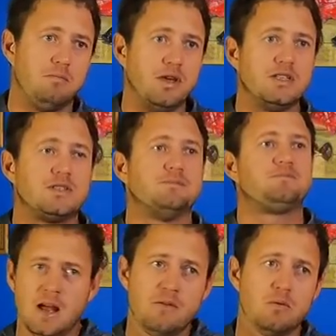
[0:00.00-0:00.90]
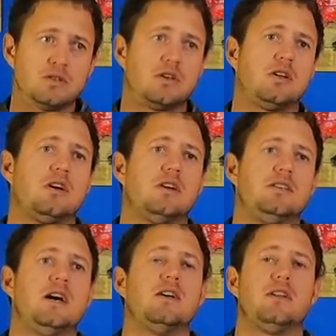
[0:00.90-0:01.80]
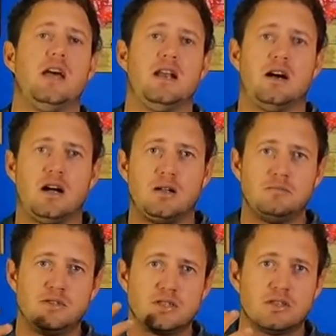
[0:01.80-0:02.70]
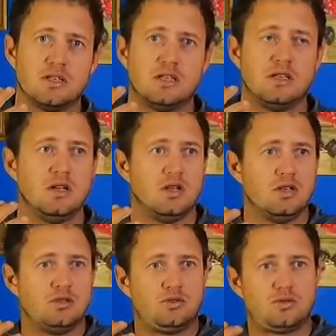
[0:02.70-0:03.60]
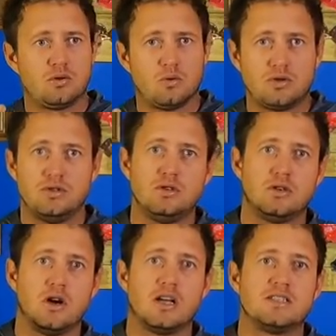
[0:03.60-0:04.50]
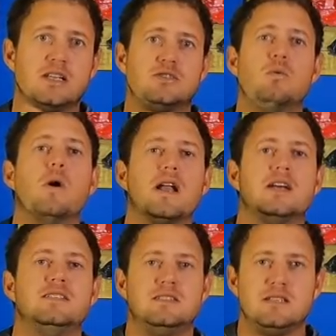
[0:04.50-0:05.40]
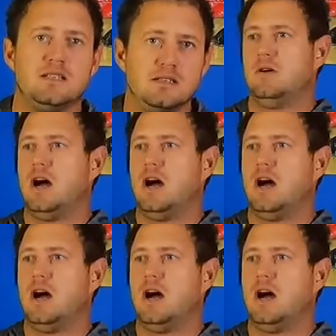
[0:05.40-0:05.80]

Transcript: beach. Everyone's going to go down and I'm just going to talk to you guys as to what I see.